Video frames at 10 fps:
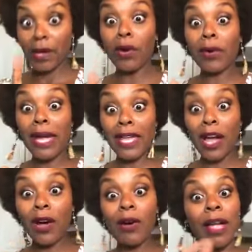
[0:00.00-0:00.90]
Okay,
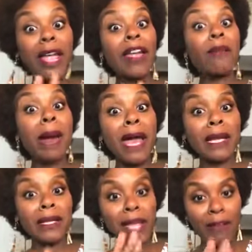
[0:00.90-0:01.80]
y'all.
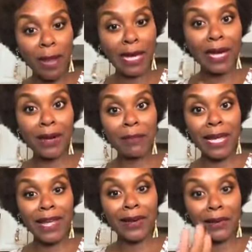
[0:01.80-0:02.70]
Everybody calm
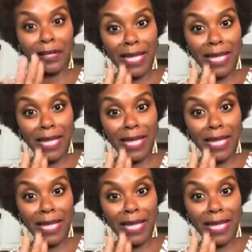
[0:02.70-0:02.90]
down.